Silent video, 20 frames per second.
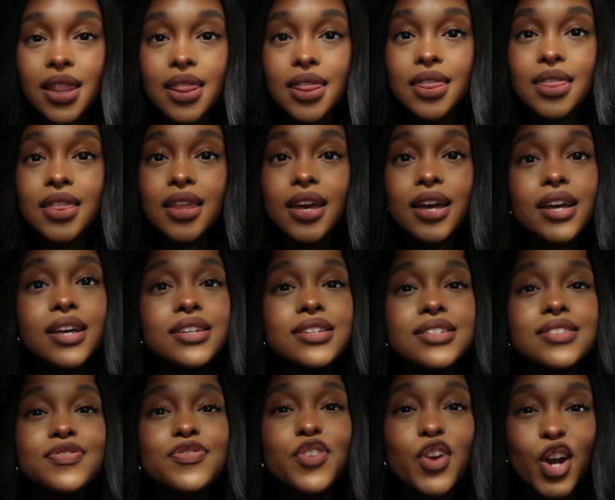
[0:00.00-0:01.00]

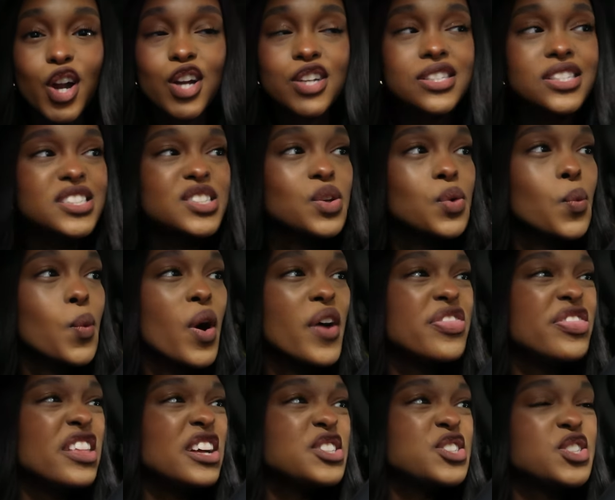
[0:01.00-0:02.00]
This verse is the
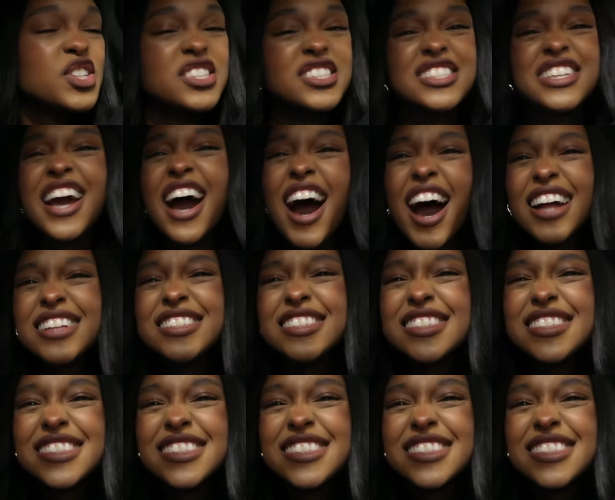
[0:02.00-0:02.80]
one that just cuts